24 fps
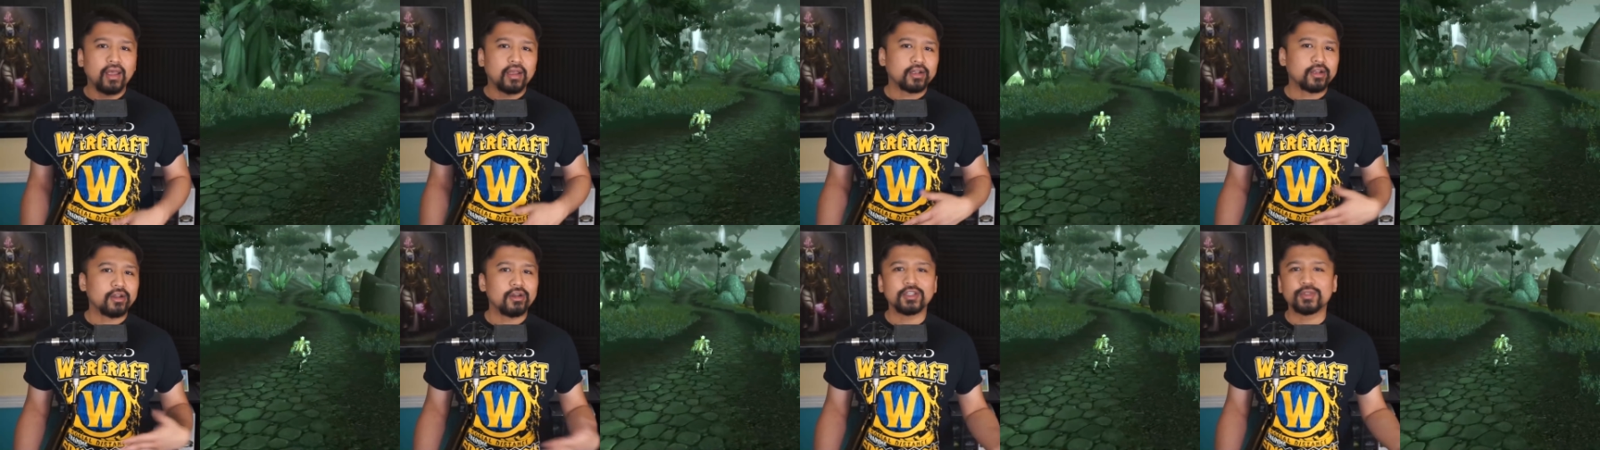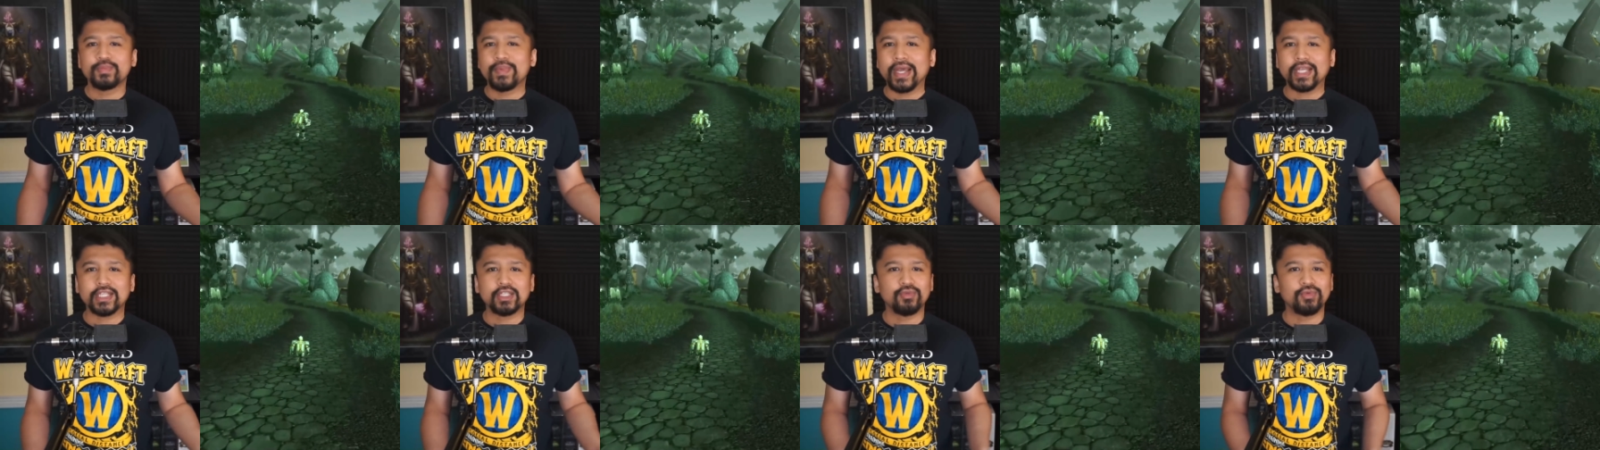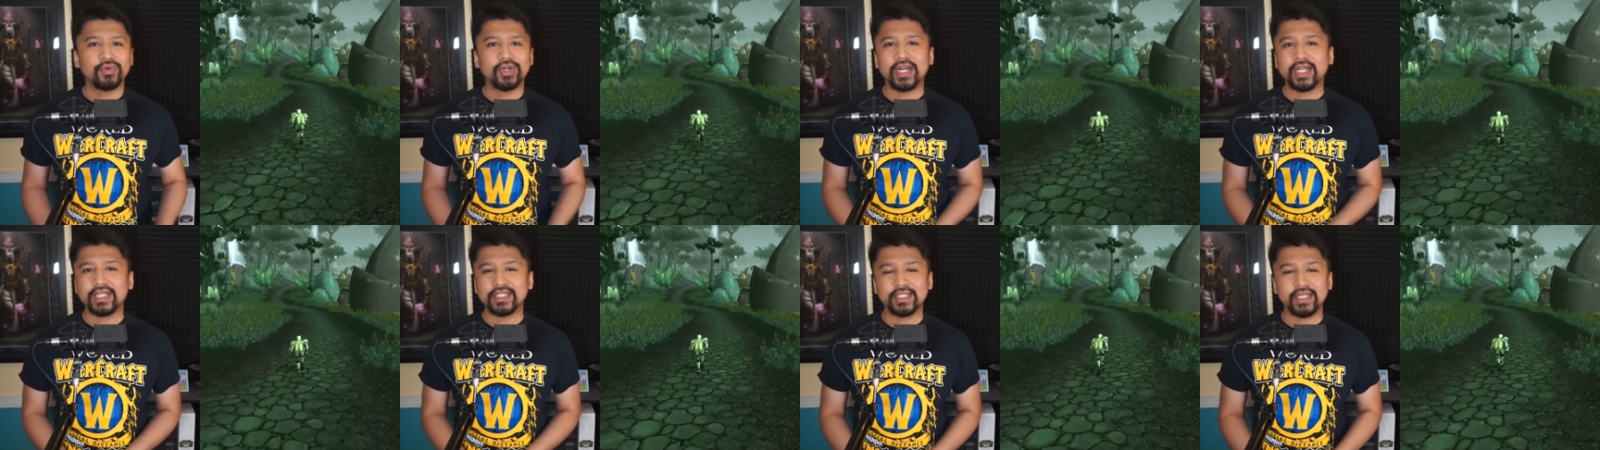goes back to
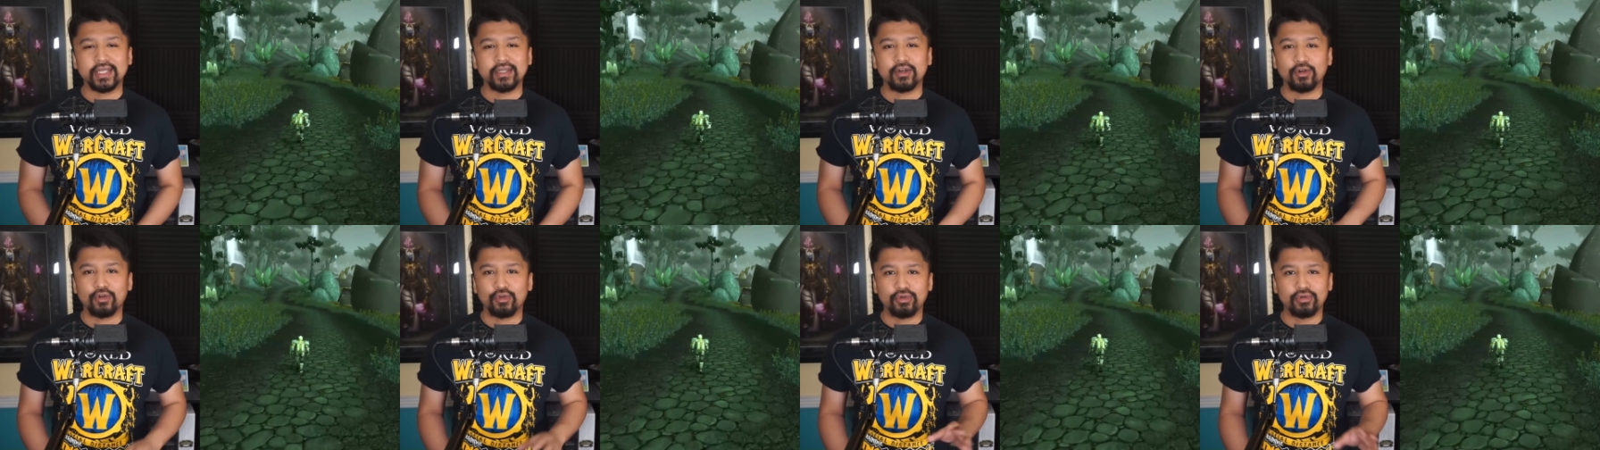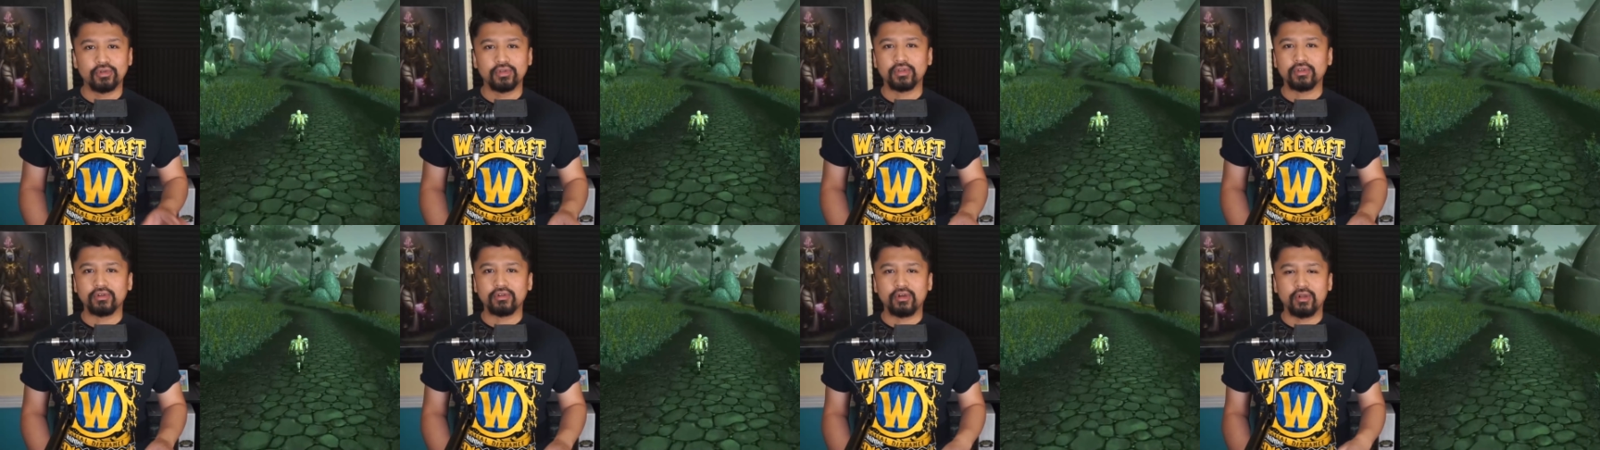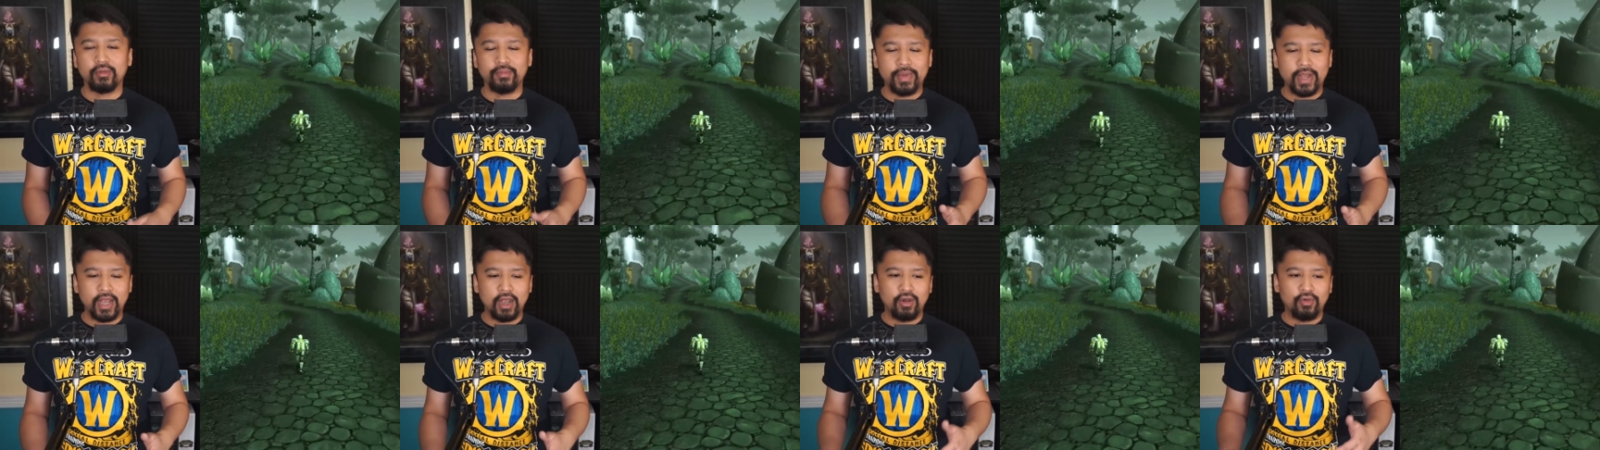what I said earlier
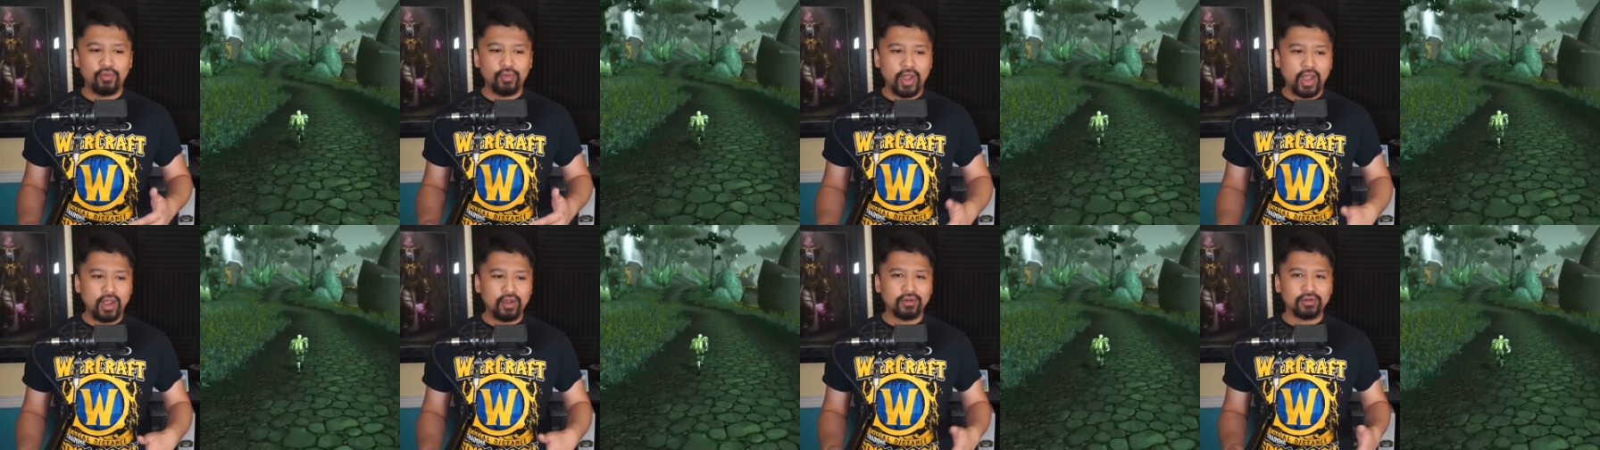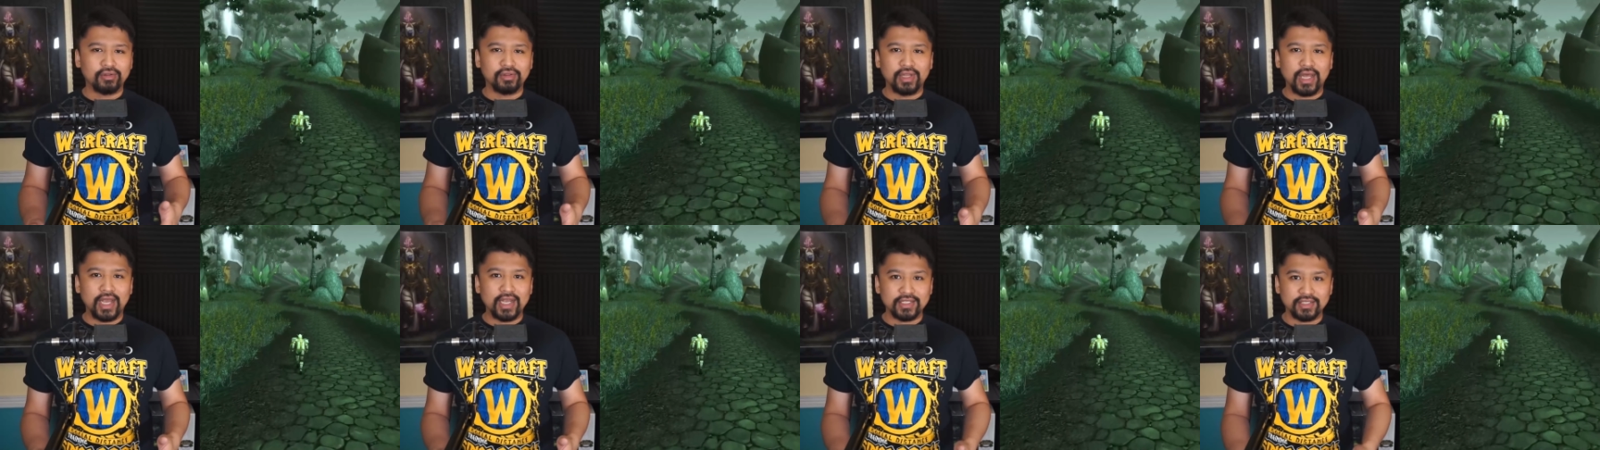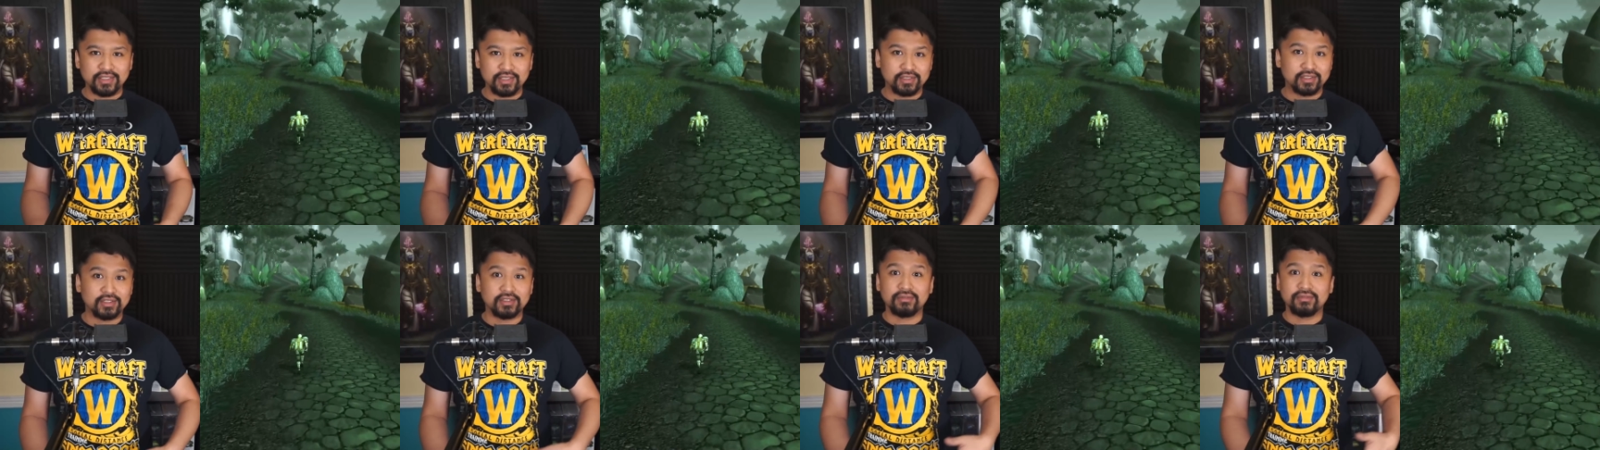about WoW
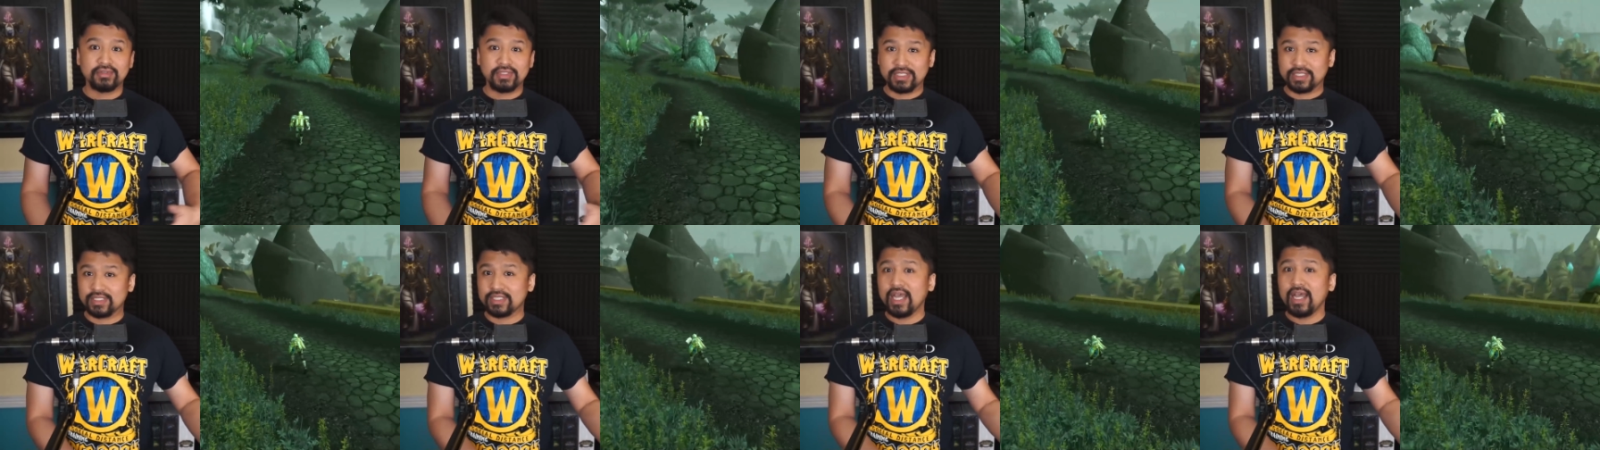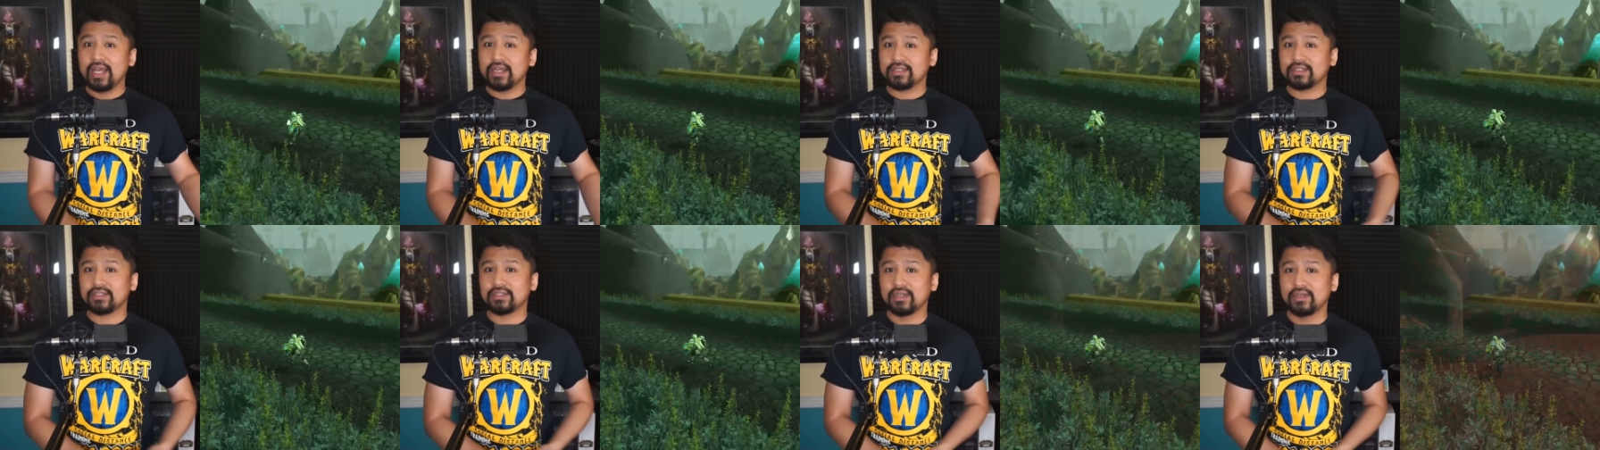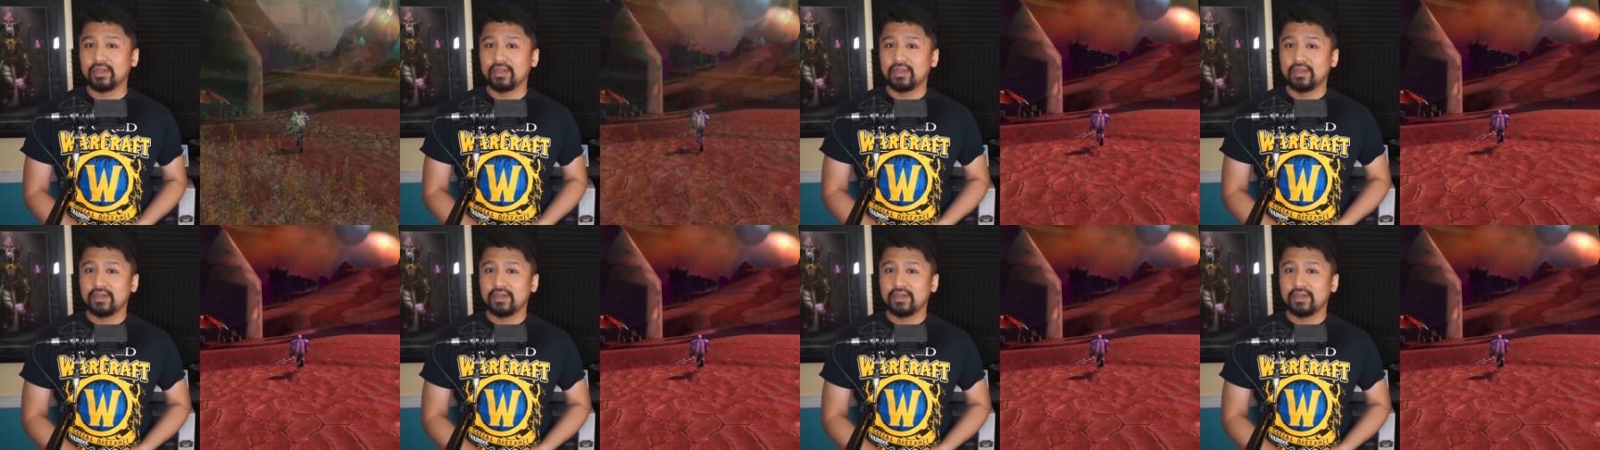Classic's success.